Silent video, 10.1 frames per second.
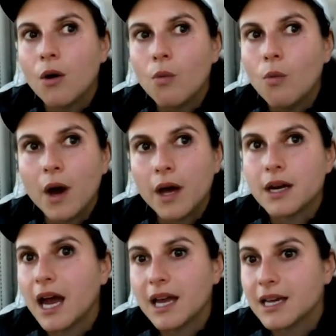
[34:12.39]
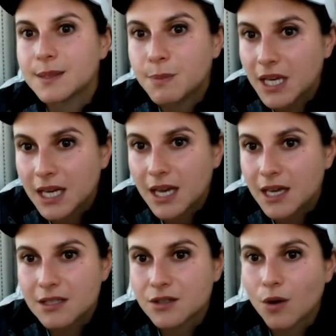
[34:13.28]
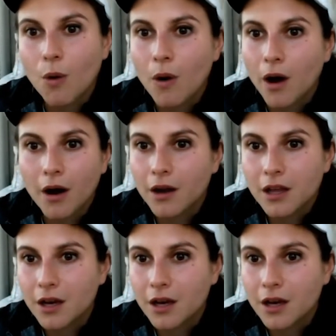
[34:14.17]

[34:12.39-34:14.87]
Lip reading: what an ISP is or,